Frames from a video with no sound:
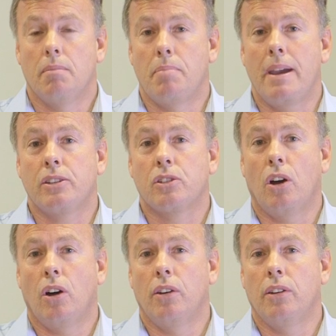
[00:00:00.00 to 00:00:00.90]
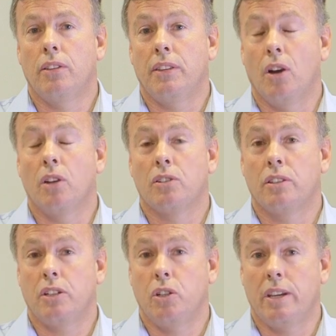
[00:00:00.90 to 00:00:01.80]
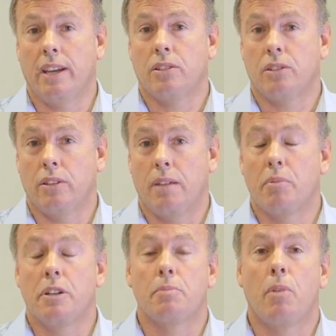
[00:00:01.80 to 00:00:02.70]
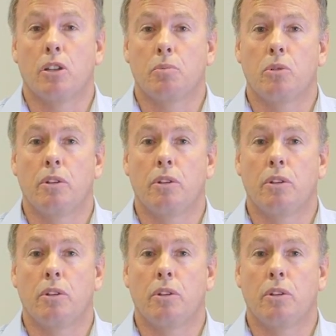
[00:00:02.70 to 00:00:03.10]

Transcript: Based on the answer that you get to that British Passport